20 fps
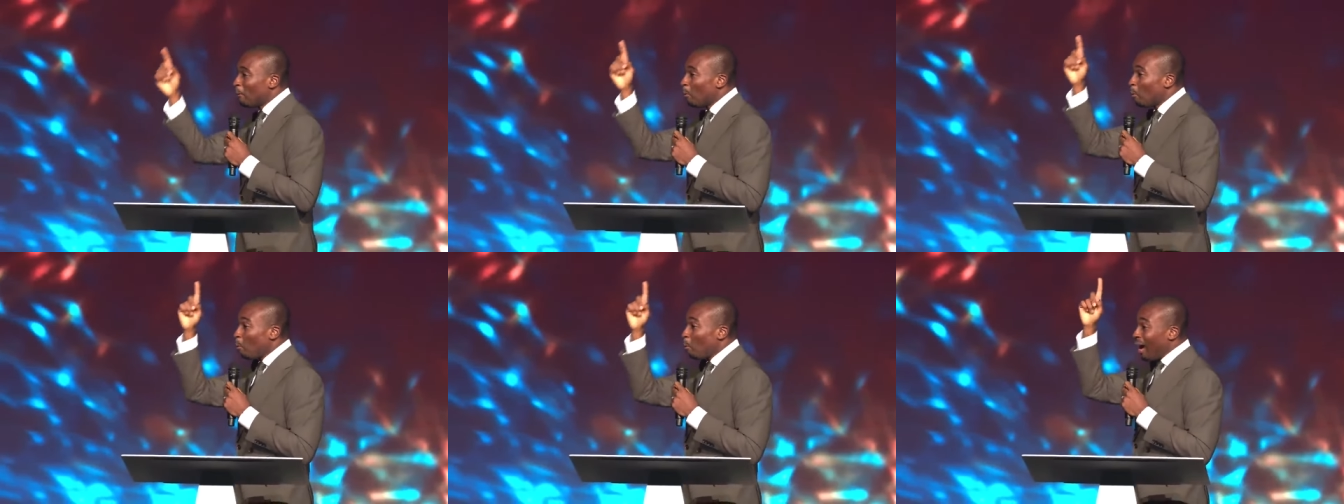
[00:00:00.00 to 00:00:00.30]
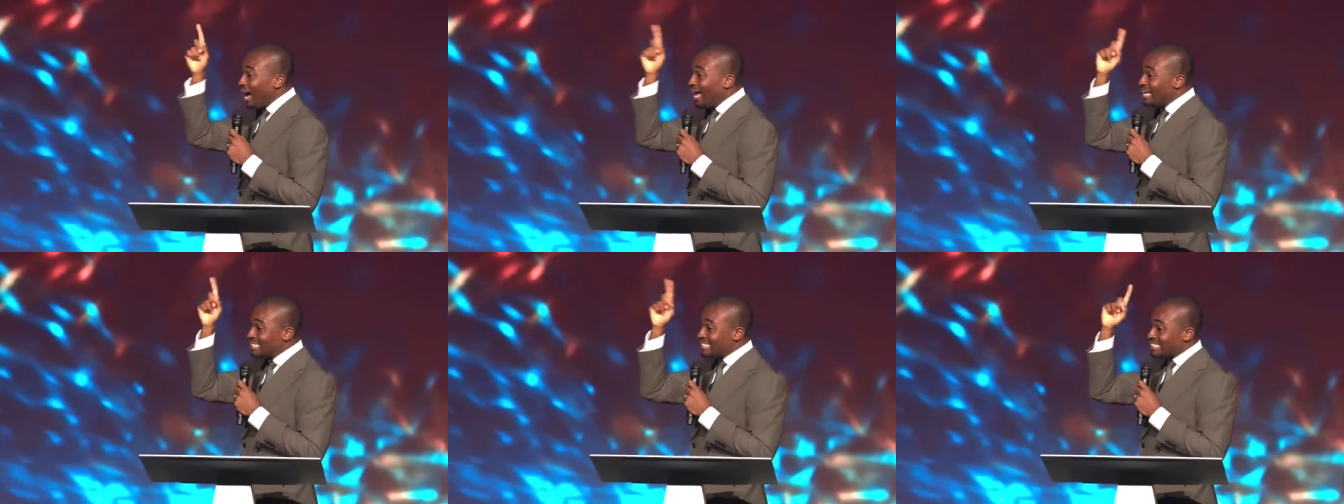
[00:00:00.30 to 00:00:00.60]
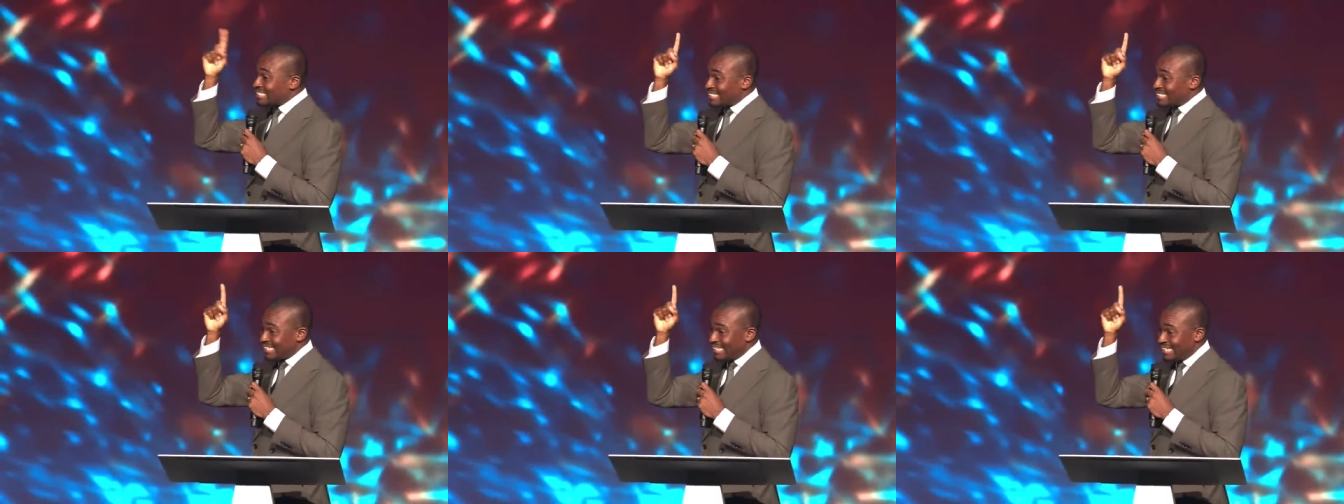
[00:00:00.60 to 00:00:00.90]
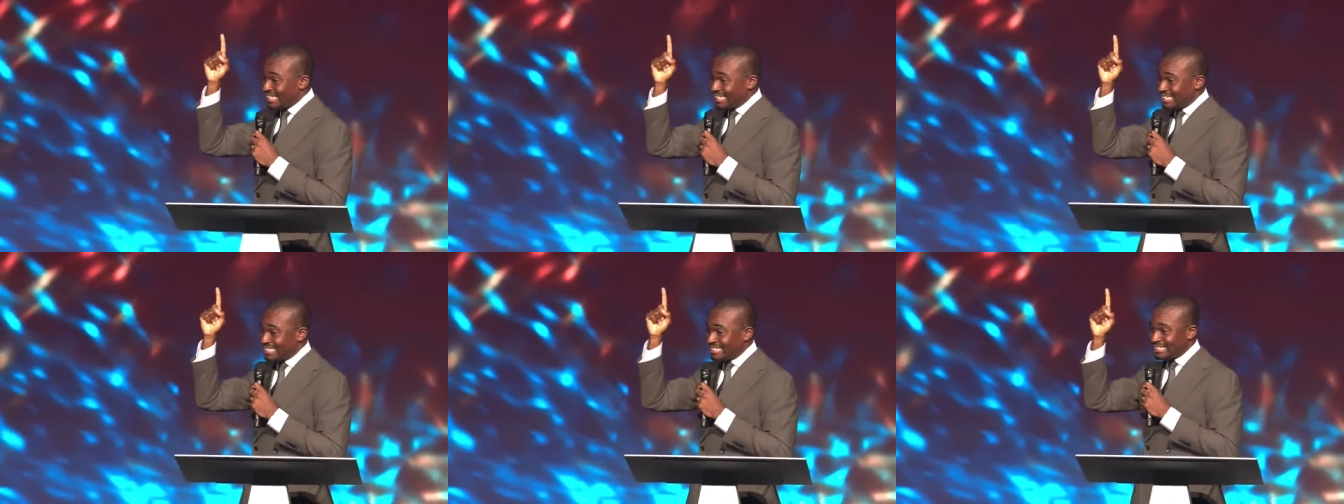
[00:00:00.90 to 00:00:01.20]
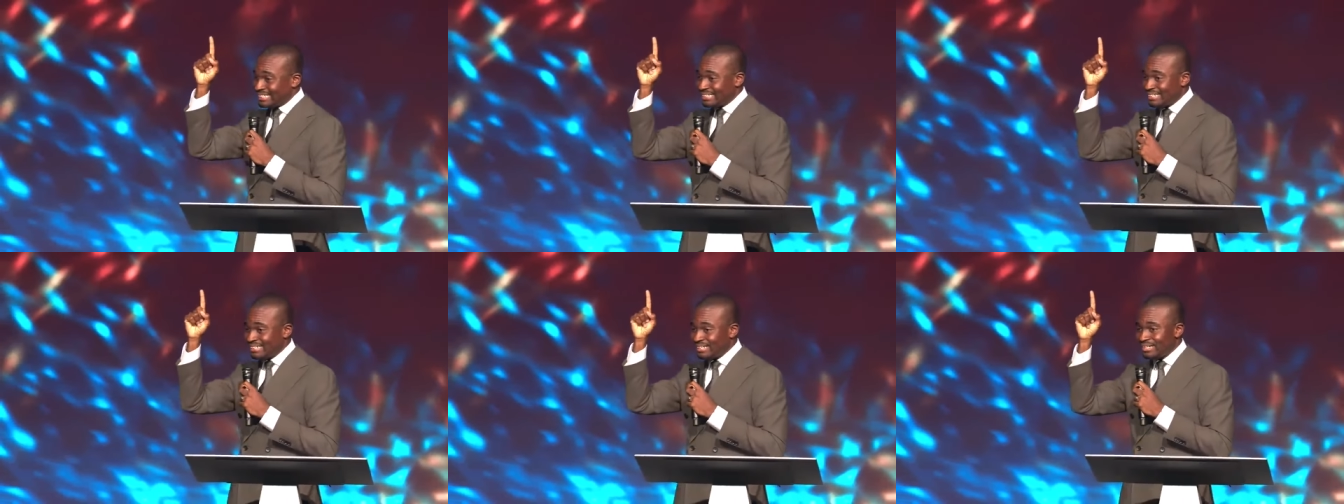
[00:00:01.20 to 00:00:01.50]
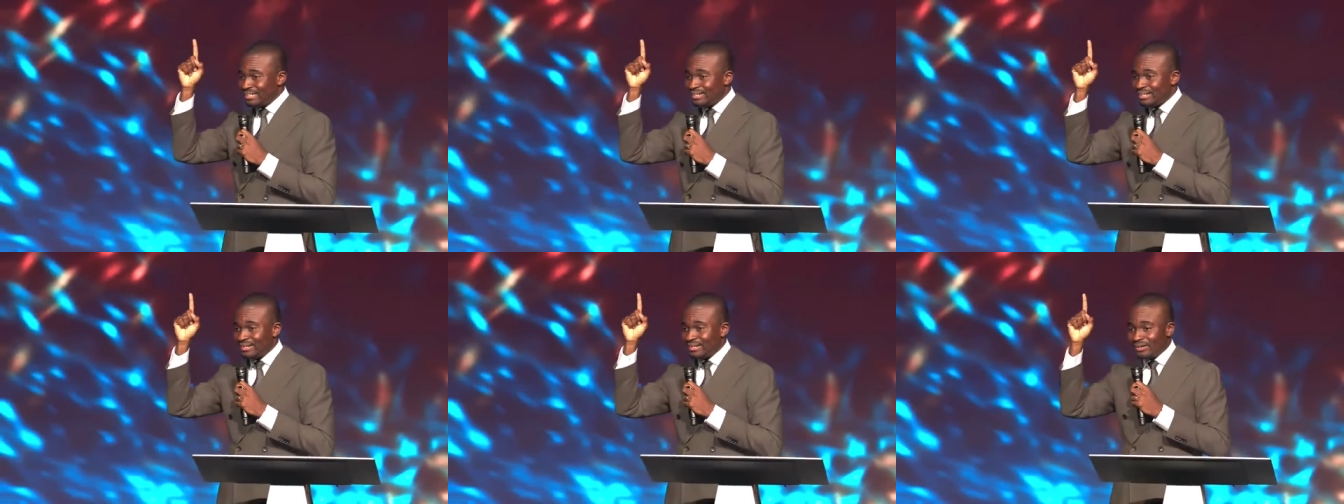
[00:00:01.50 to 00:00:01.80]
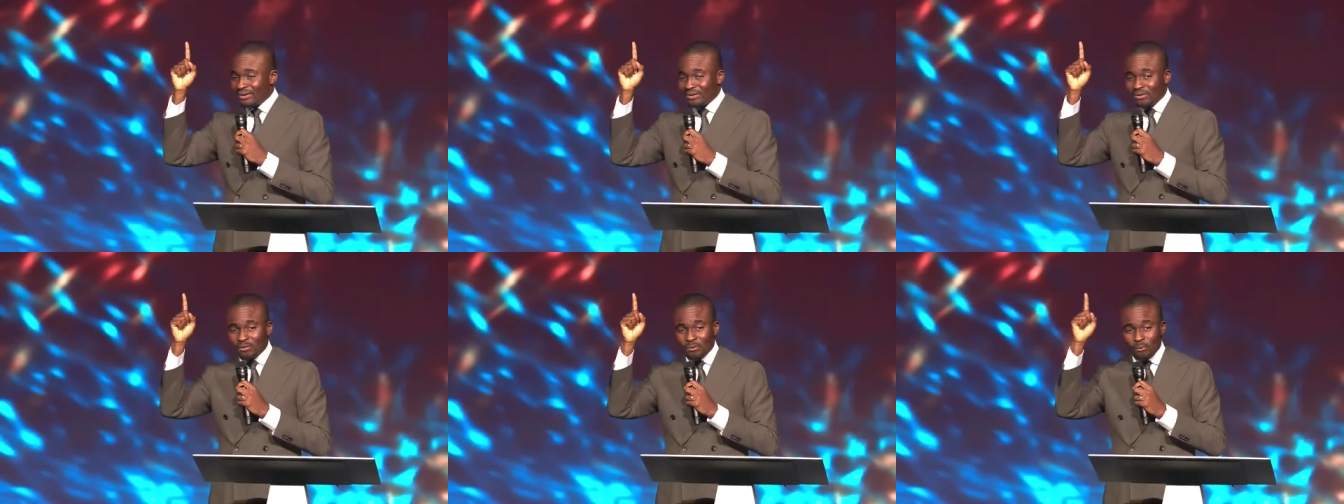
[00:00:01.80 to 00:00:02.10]
one seed,
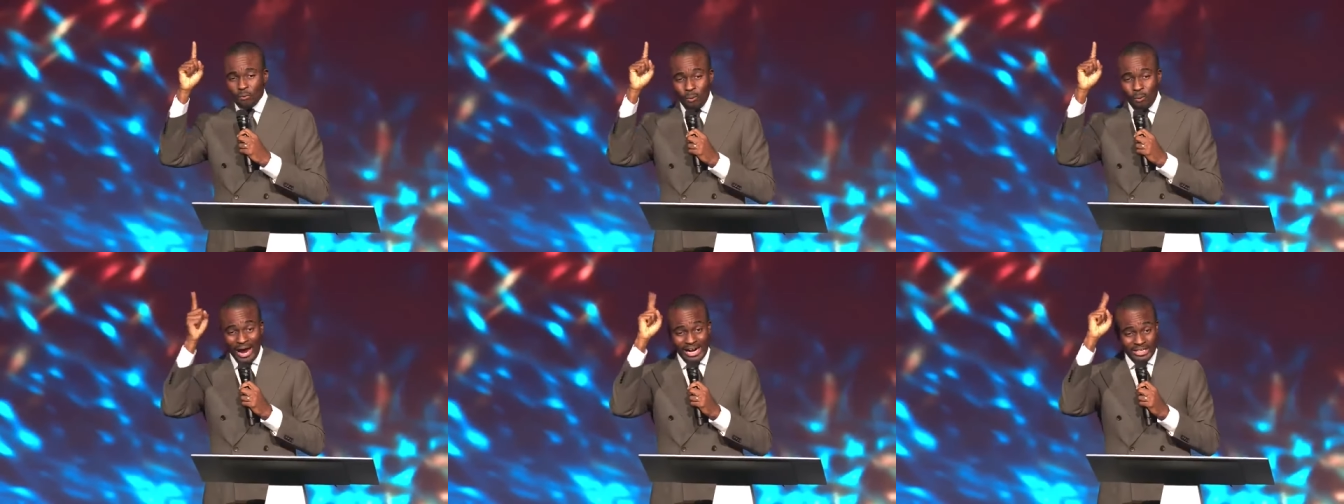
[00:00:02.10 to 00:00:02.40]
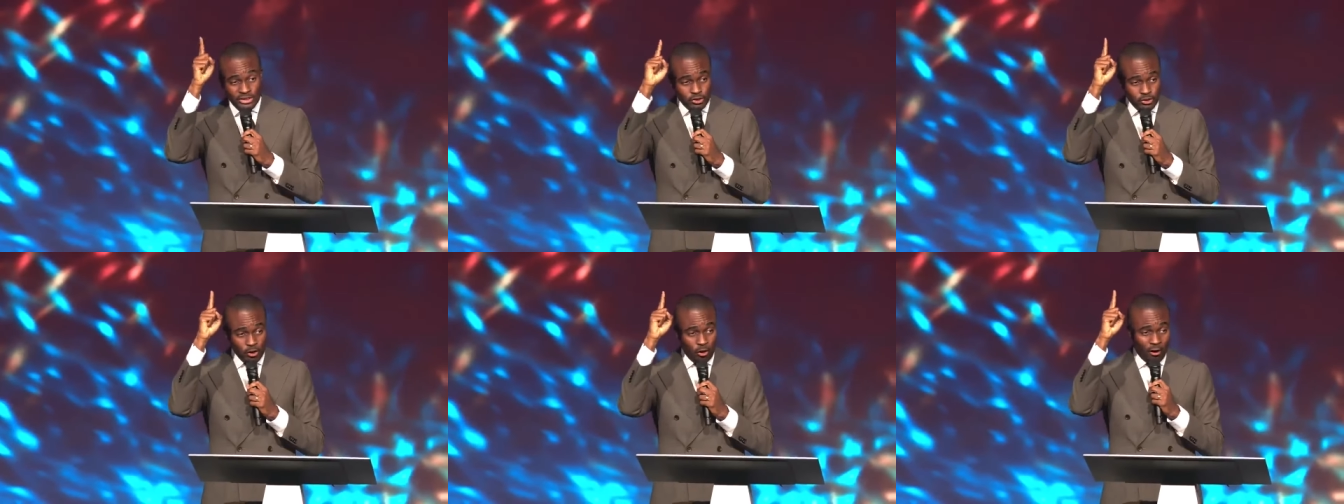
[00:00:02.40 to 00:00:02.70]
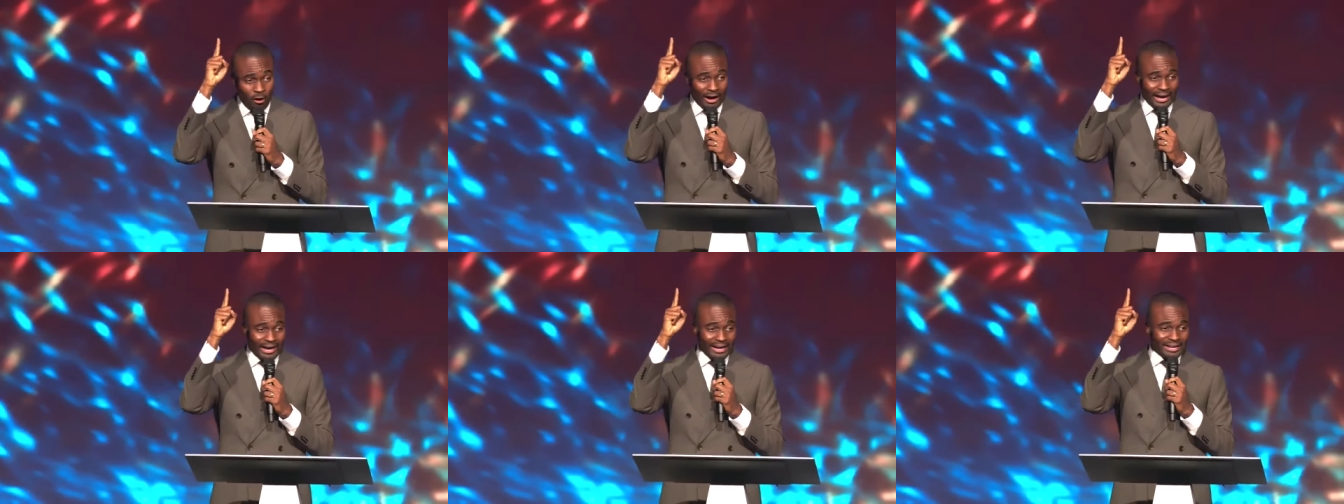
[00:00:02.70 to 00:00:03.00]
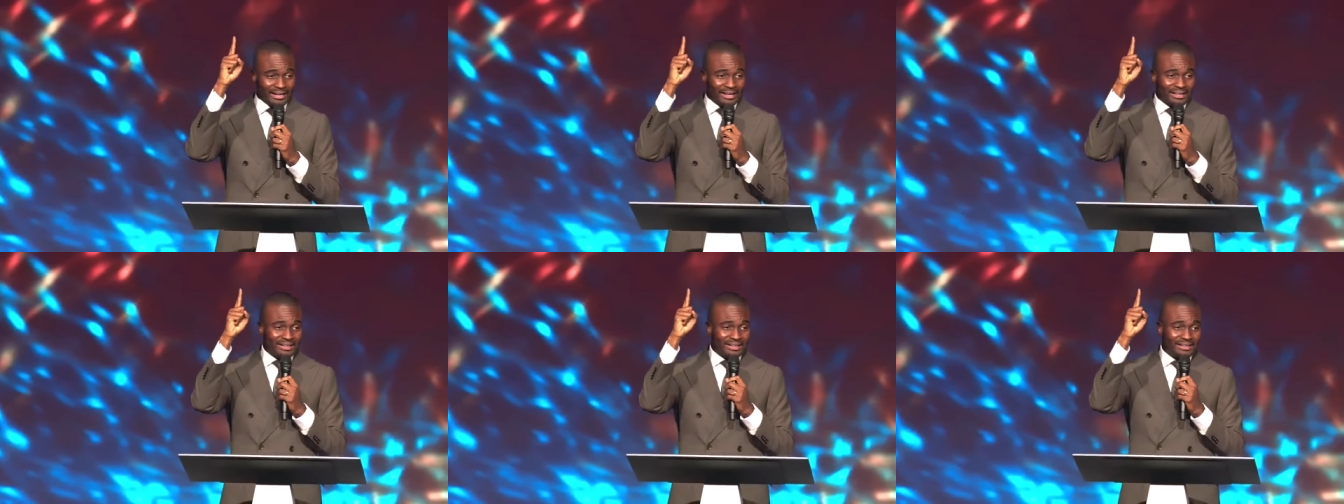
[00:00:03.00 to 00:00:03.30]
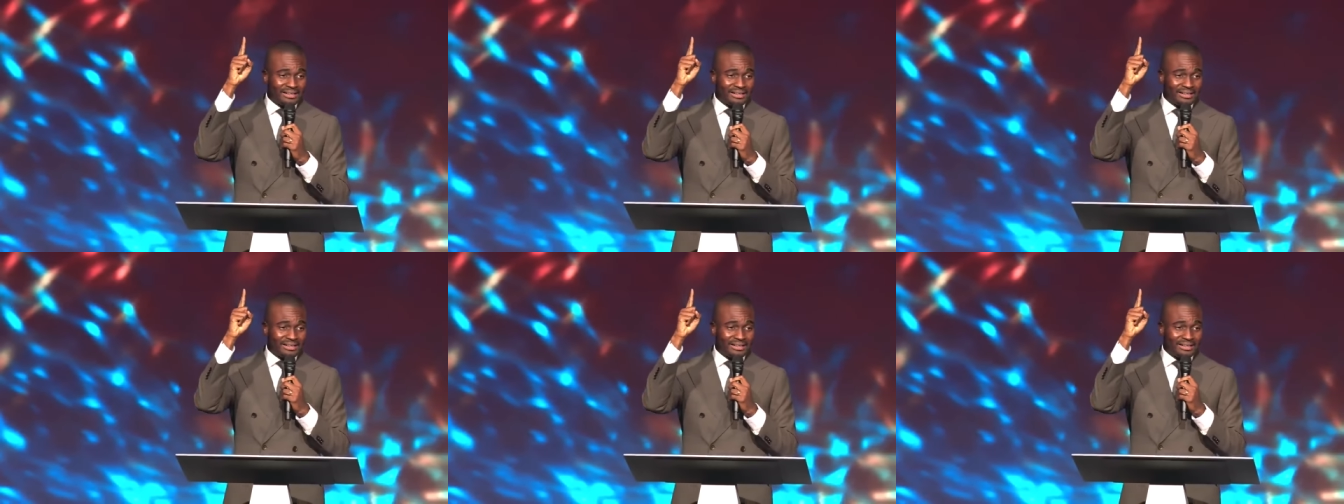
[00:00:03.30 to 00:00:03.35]
one soil,